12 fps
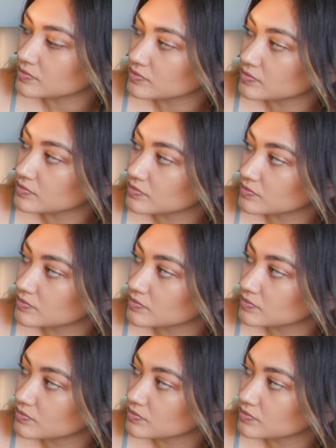
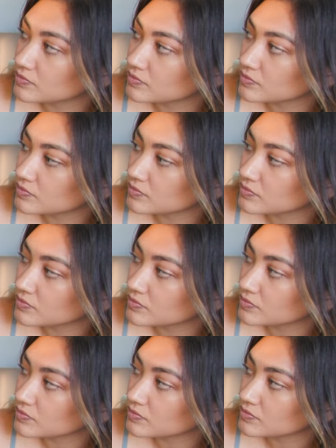
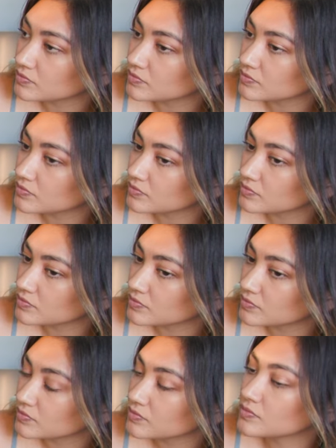
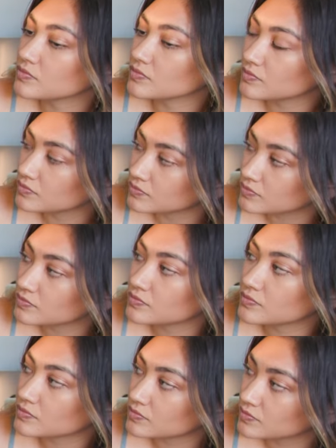
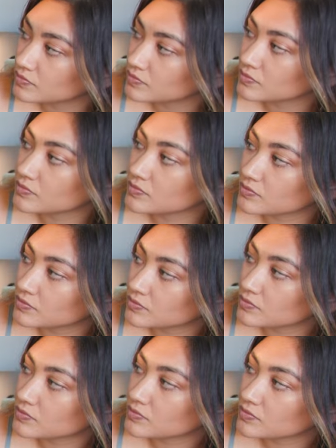No words are spoken by the person on screen.